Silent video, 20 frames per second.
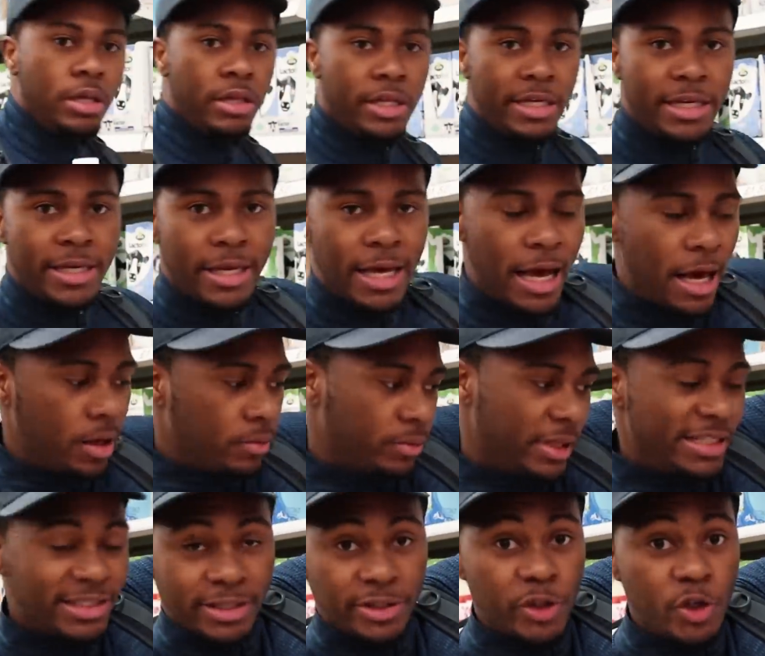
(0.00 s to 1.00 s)

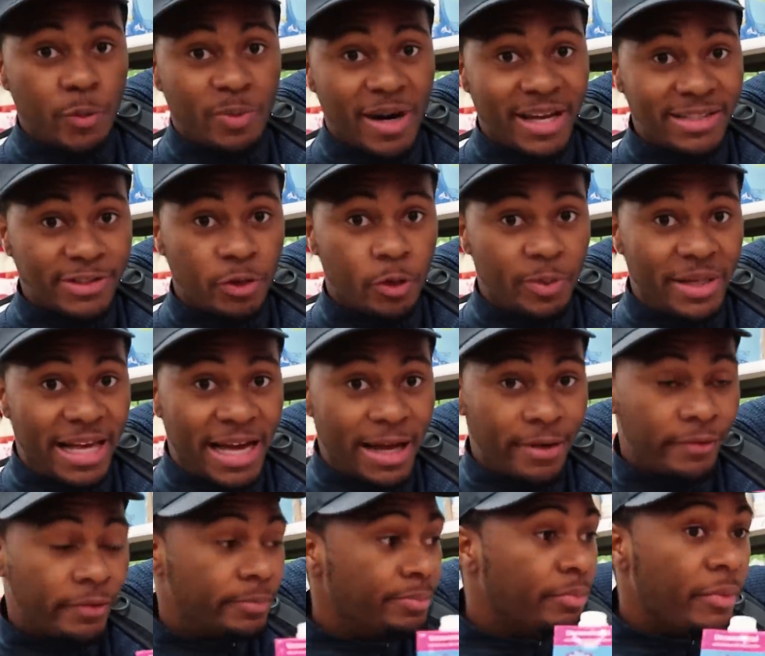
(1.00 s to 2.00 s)
these are two brands I normally
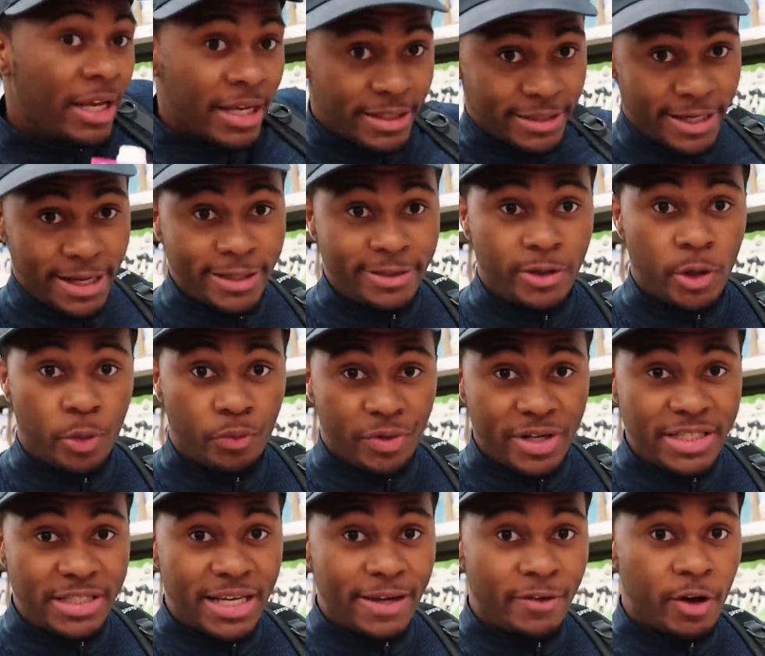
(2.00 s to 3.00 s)
have. Tesco
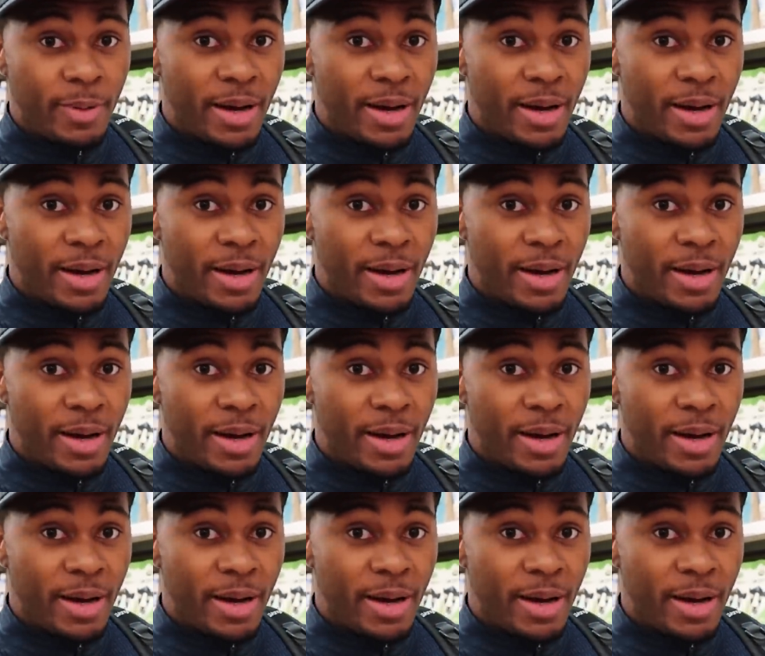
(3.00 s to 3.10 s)
recently have